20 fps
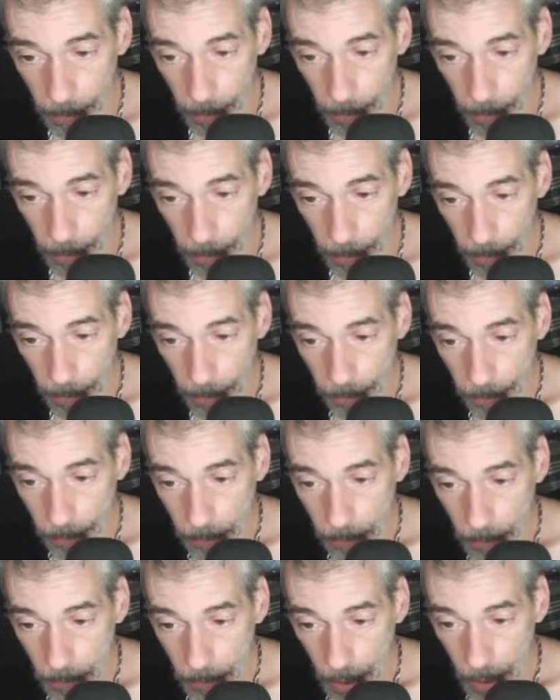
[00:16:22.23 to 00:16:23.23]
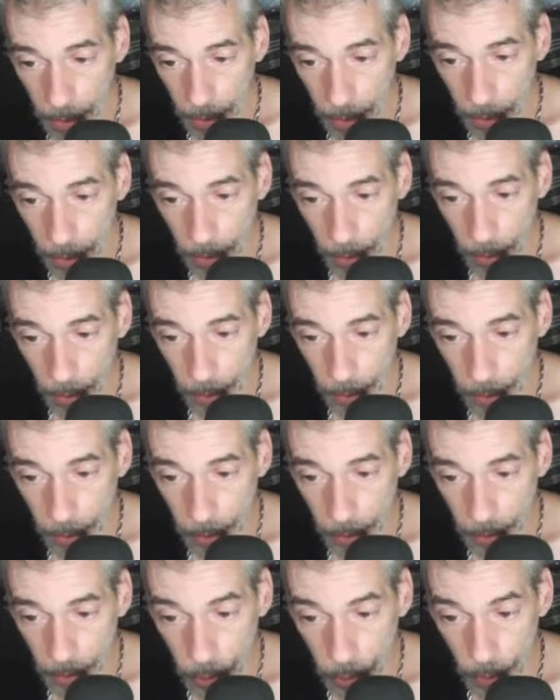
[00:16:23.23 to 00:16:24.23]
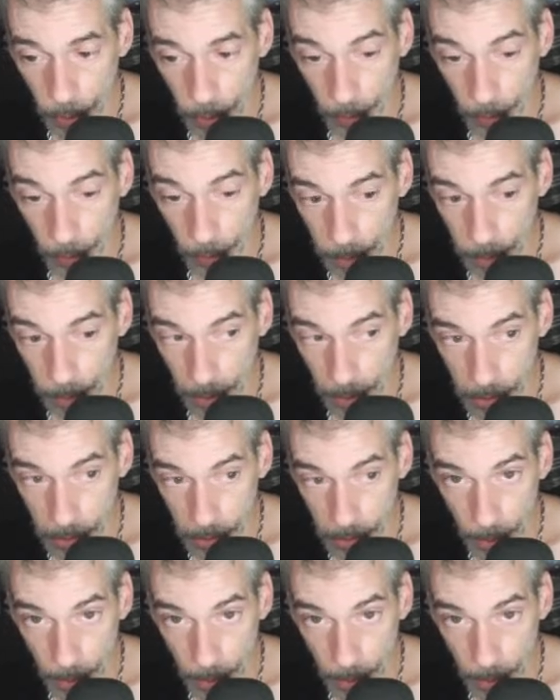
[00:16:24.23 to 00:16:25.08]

And the universe begins to pay attention.